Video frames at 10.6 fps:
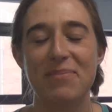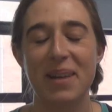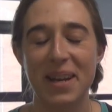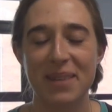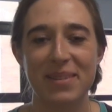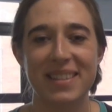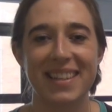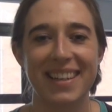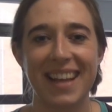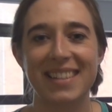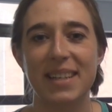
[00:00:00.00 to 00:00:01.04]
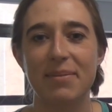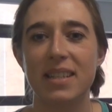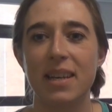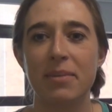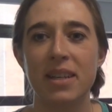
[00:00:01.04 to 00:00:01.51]
My name's Nathalie
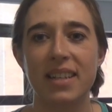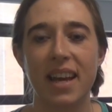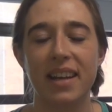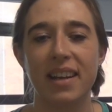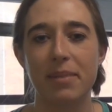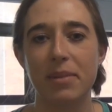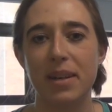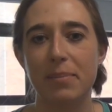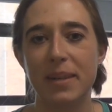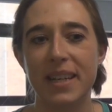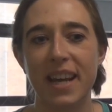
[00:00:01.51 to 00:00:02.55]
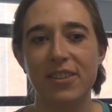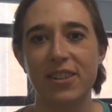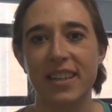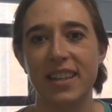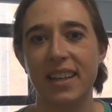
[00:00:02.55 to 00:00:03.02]
MacDermott and I'm a
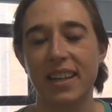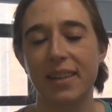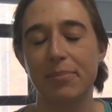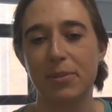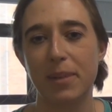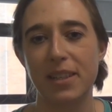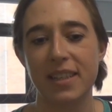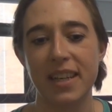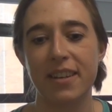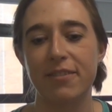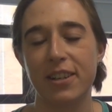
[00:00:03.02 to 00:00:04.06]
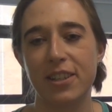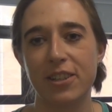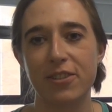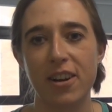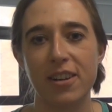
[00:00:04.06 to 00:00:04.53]
paediatric specialty
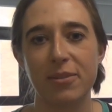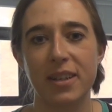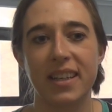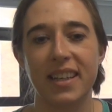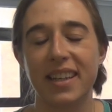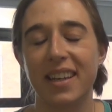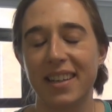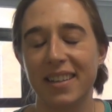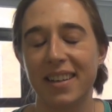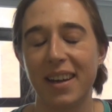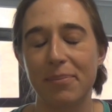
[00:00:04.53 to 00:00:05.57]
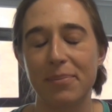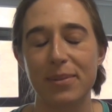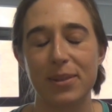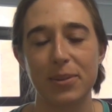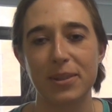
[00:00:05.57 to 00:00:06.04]
registrar working in
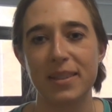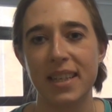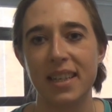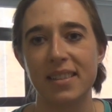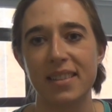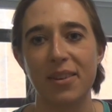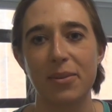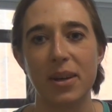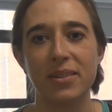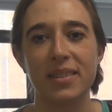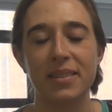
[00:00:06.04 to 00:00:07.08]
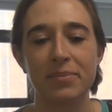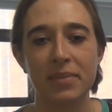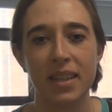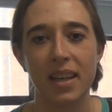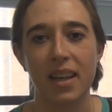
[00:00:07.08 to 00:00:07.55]
Swansea in South Wales.
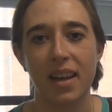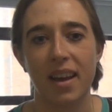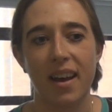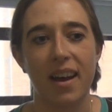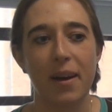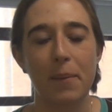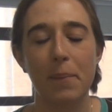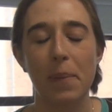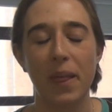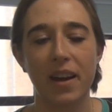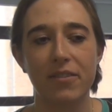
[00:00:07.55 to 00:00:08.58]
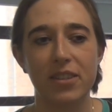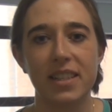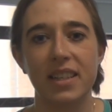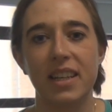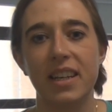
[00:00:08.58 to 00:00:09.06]
I've
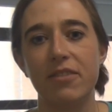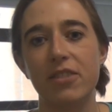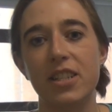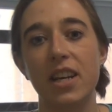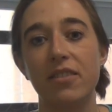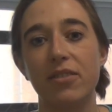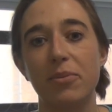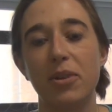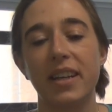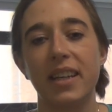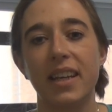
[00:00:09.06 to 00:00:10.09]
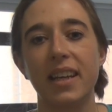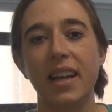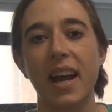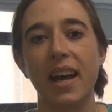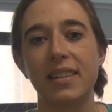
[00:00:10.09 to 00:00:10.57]
recently returned from
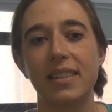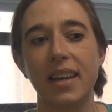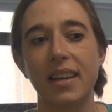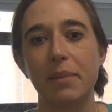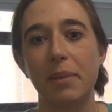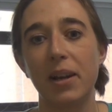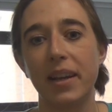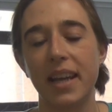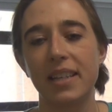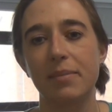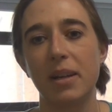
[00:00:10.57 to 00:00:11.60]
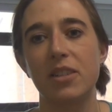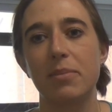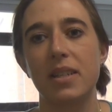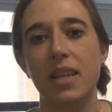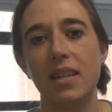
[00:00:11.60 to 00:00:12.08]
working at an Ebola case
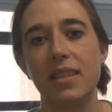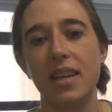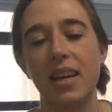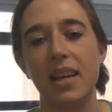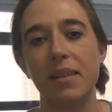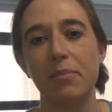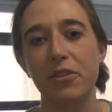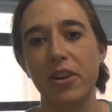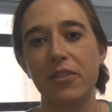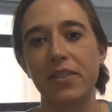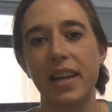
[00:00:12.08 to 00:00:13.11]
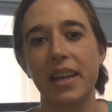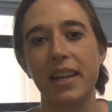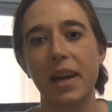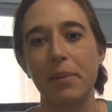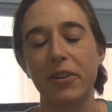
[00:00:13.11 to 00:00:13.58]
management centre in Monrovia
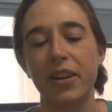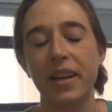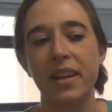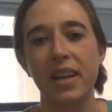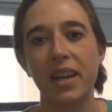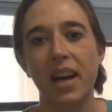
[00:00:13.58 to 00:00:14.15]
in Liberia